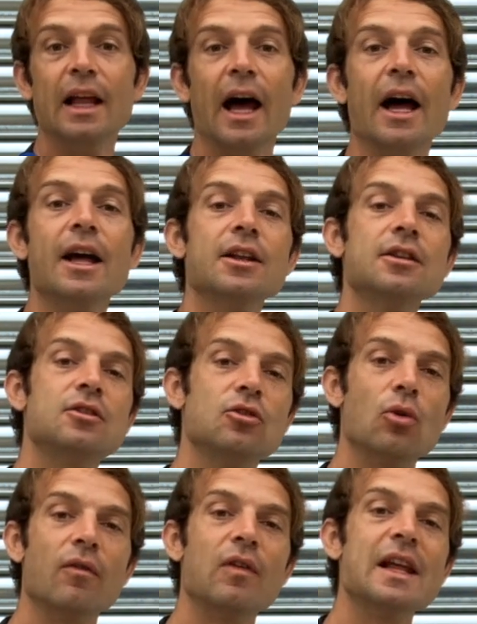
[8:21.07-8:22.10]
And you
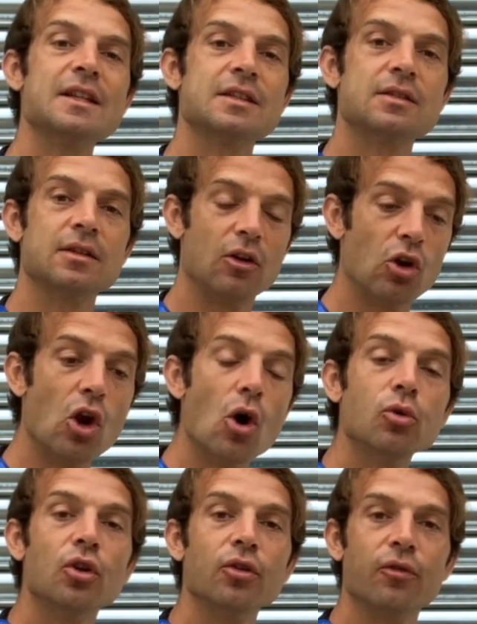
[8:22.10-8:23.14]
have less load
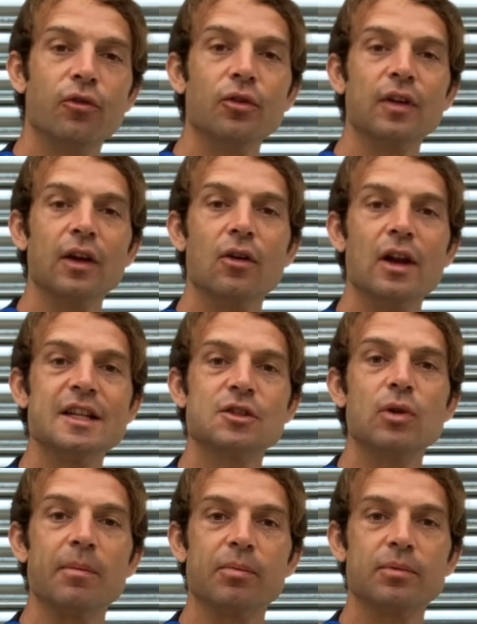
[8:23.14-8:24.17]
on the front tire, less
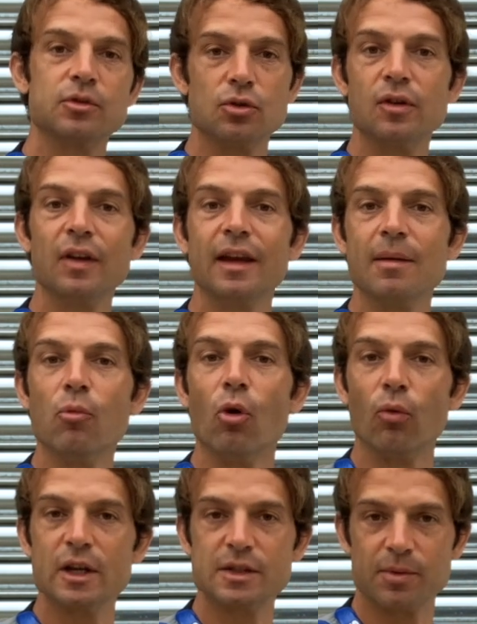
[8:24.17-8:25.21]
grip. So you're taking more
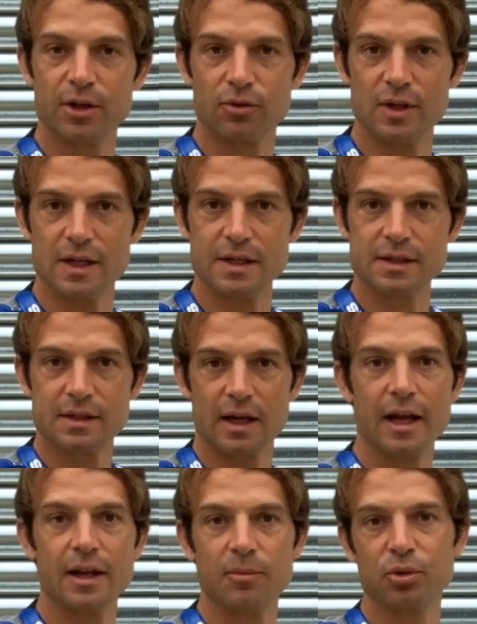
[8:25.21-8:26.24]
risk by doing this,
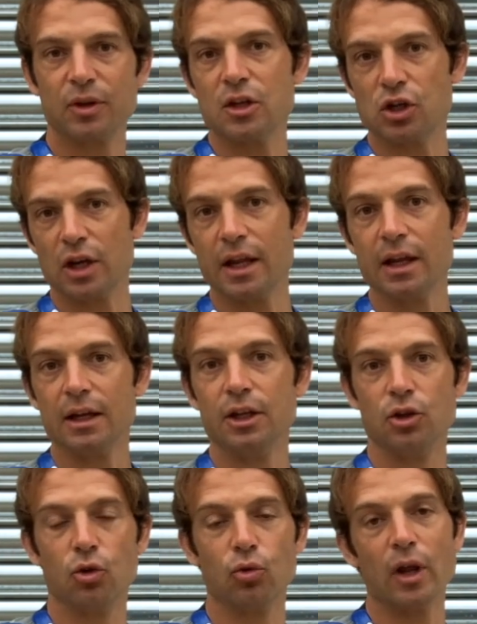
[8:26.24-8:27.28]
and potentially you
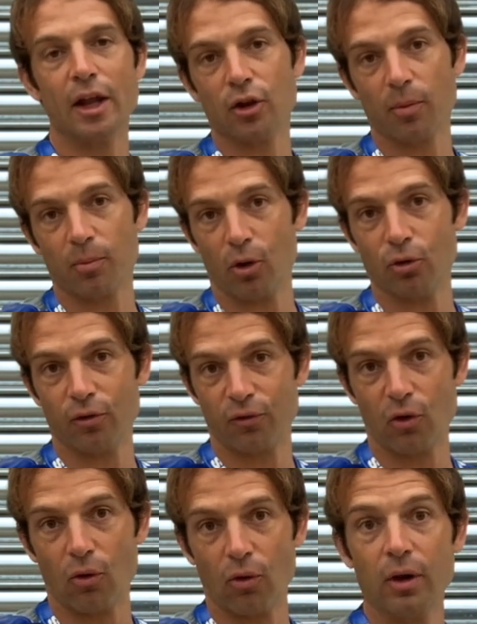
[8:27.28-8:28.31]
could end up on the
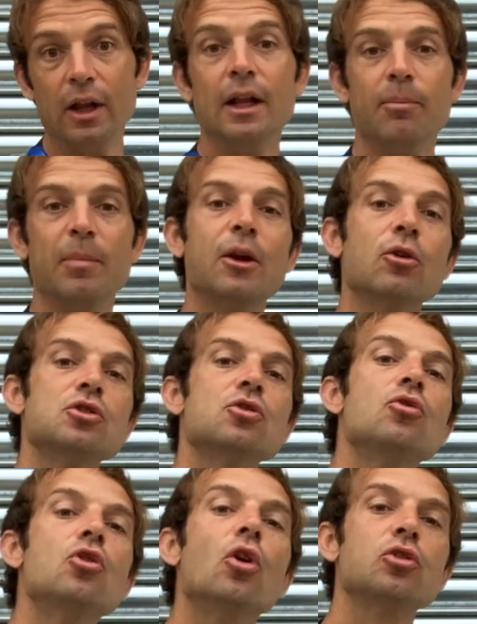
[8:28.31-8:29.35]
floor because you're
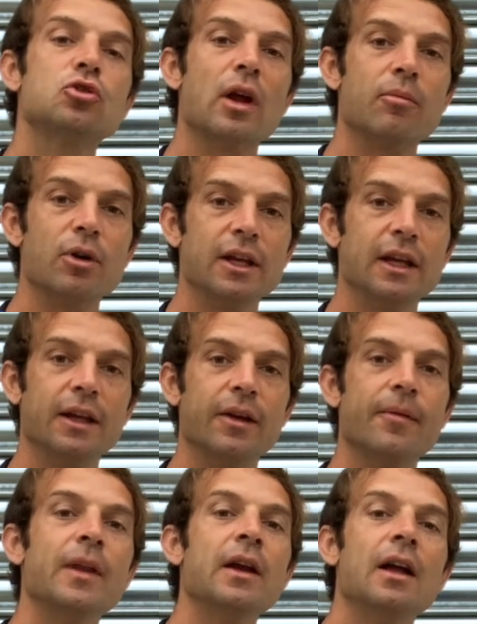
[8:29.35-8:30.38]
not trail braking.
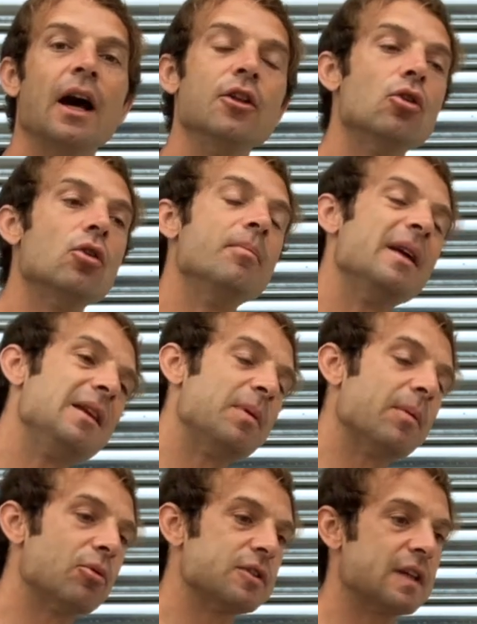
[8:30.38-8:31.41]
I know many
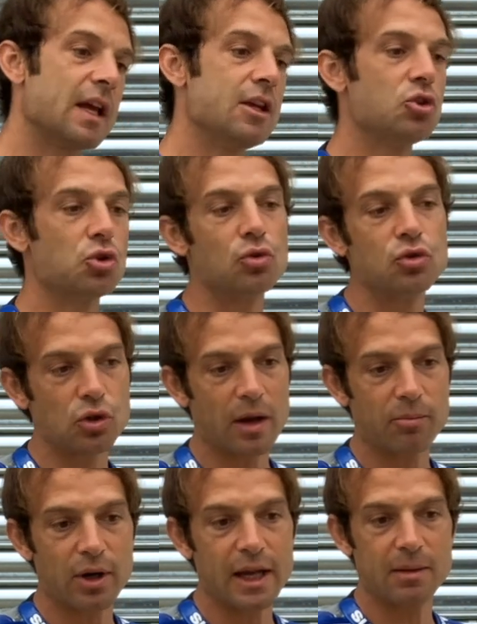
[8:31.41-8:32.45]
people say you shouldn't trail
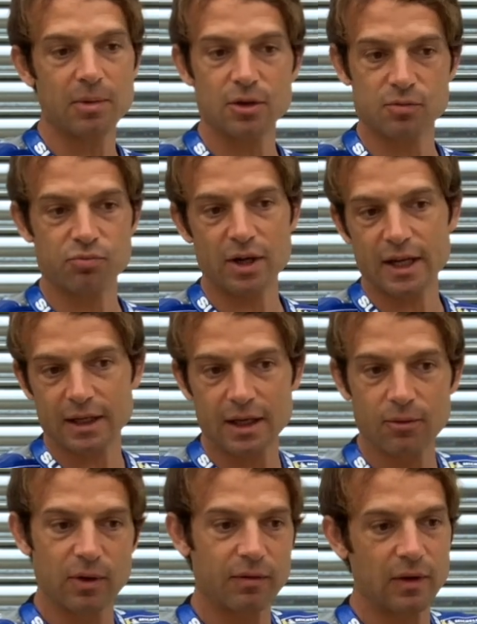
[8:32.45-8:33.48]
brake because braking
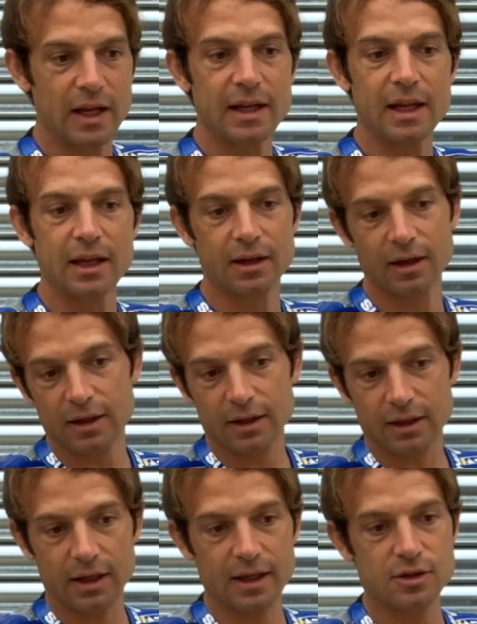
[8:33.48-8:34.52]
with leaning
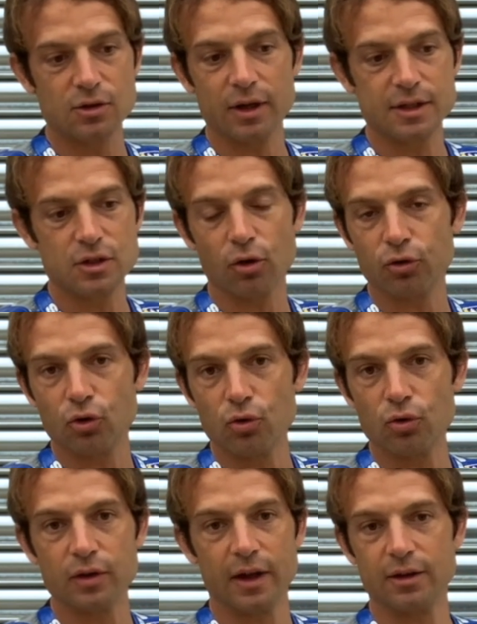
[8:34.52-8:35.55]
is not
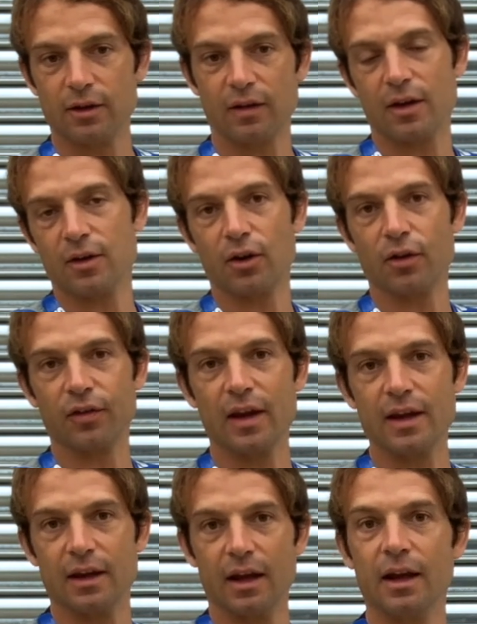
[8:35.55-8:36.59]
good and the tire can't
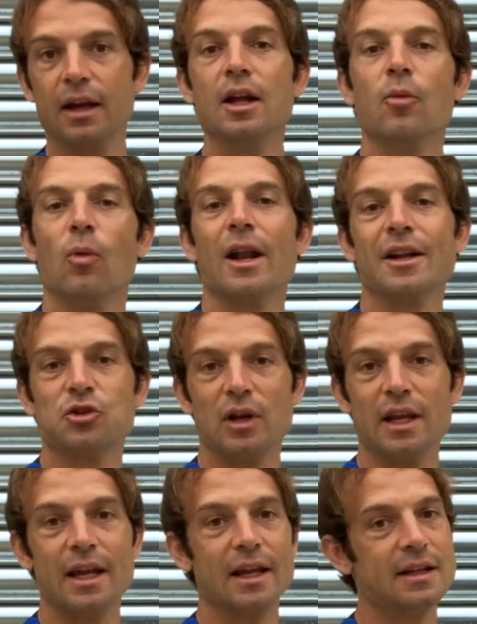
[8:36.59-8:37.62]
take it. Well,
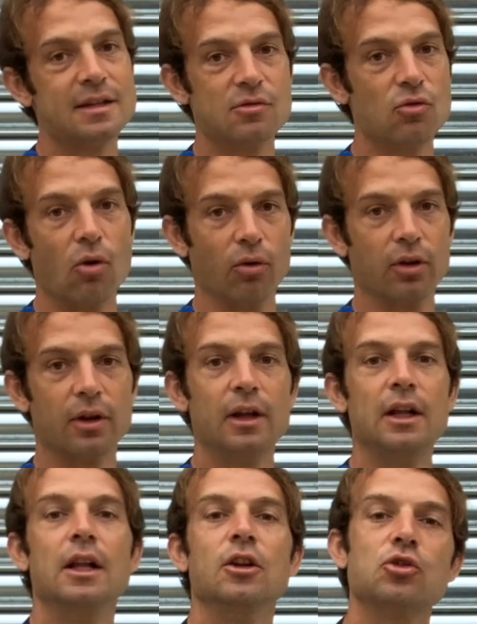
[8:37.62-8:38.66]
actually, this is wrong.
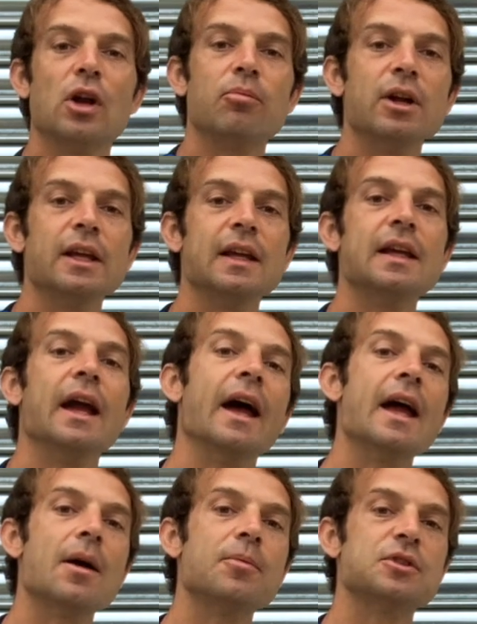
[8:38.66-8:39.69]
Trail braking
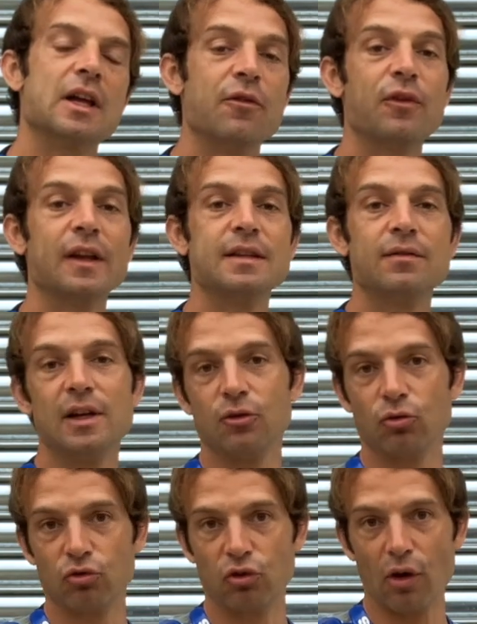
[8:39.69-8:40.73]
helps effectively to
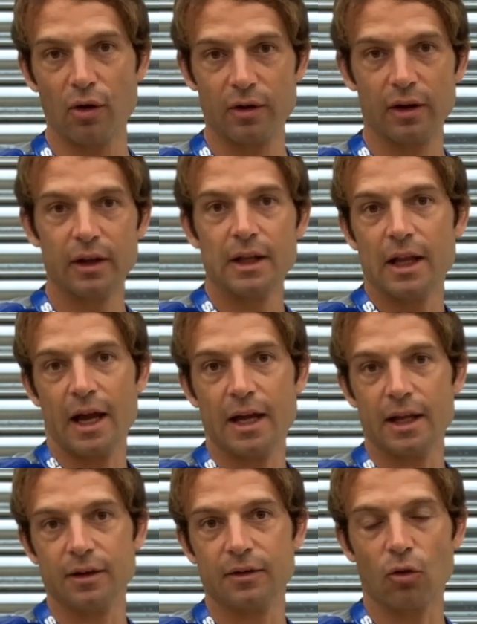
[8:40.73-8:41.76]
turn,
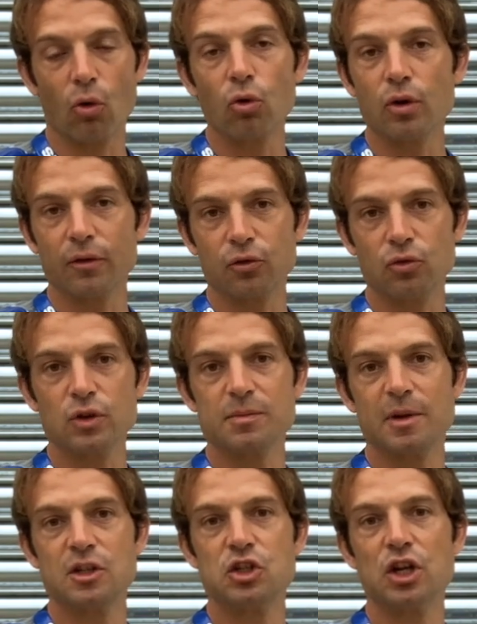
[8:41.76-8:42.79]
and all you have to do is be
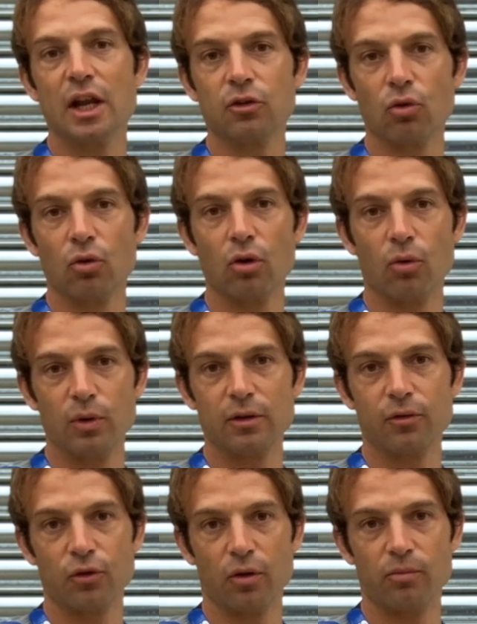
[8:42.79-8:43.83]
gentle with the
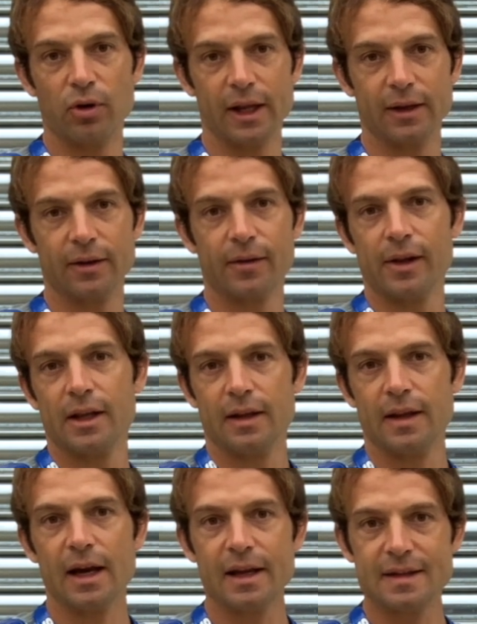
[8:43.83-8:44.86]
front brake. The
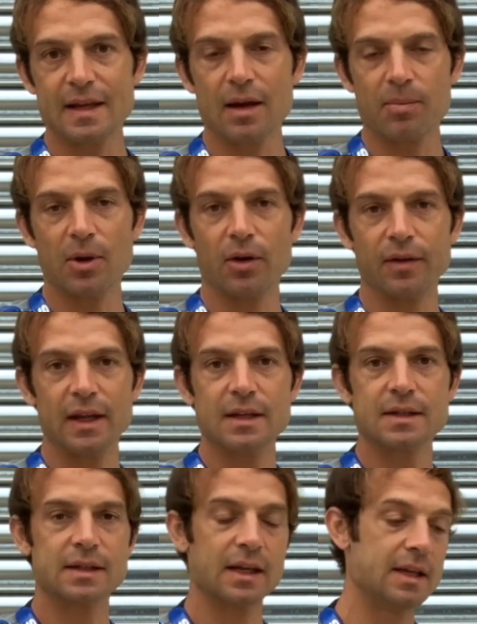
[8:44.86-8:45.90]
idea behind this
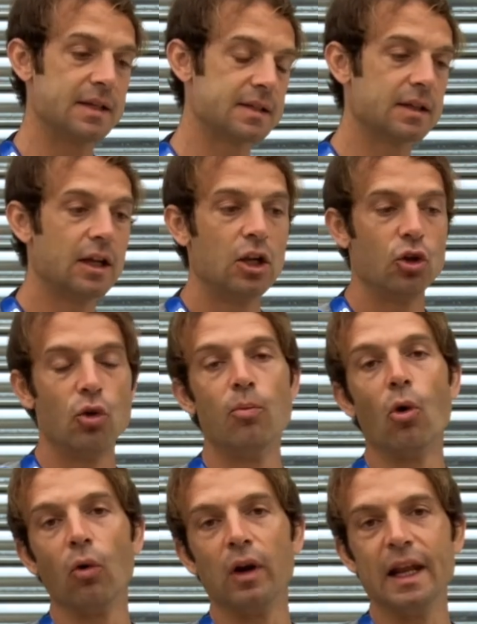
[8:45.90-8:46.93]
is the
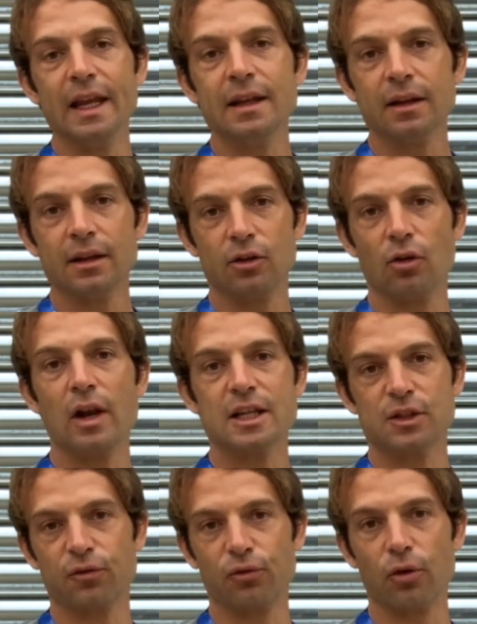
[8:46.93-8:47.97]
more lean, the less
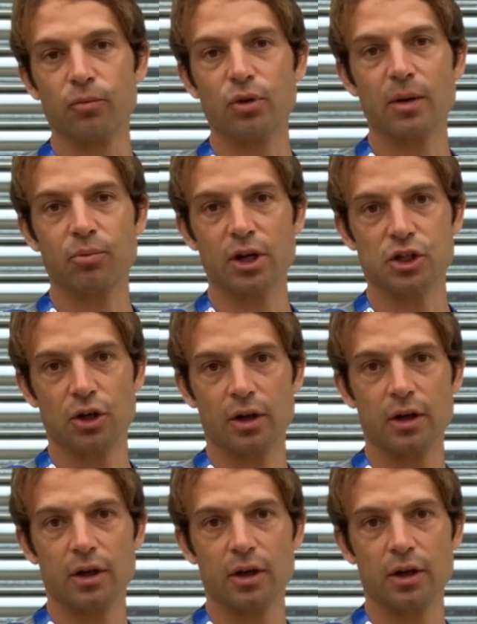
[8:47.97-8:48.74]
front brake pressure.